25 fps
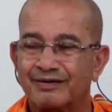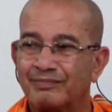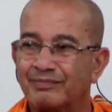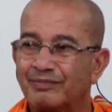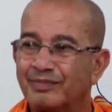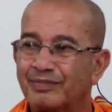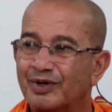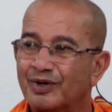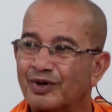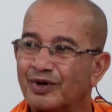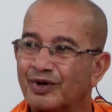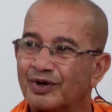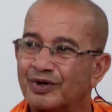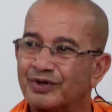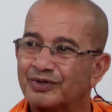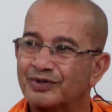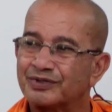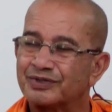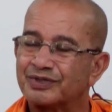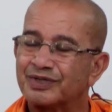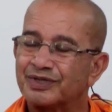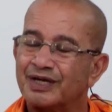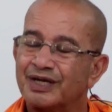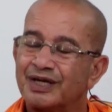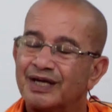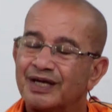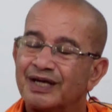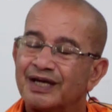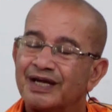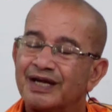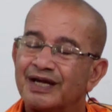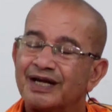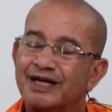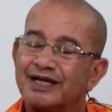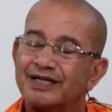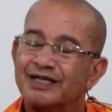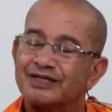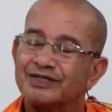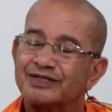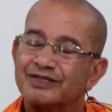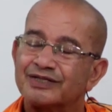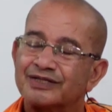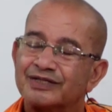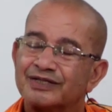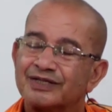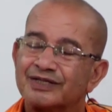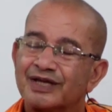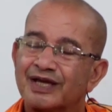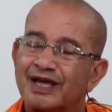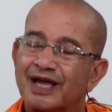Because it
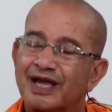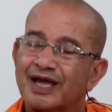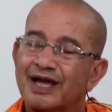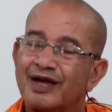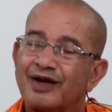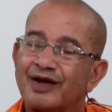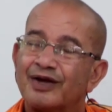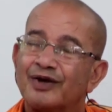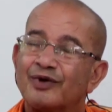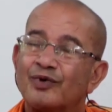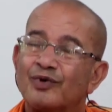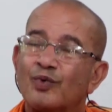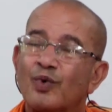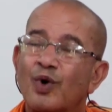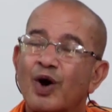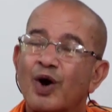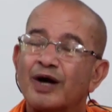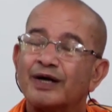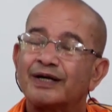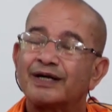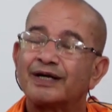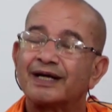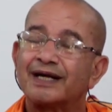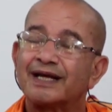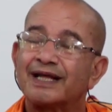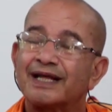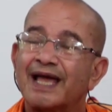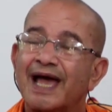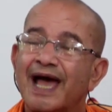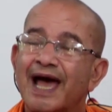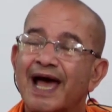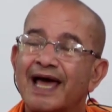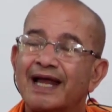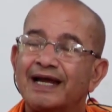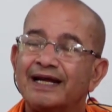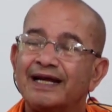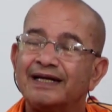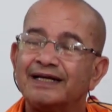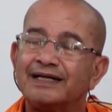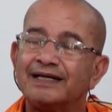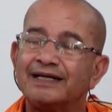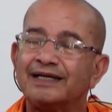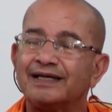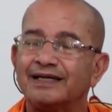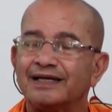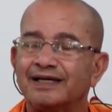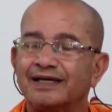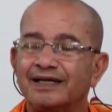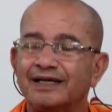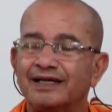is what
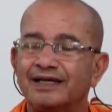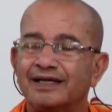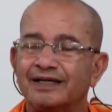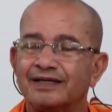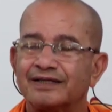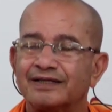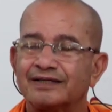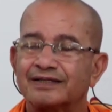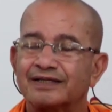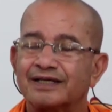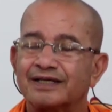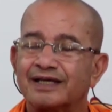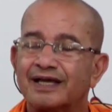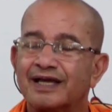reality is.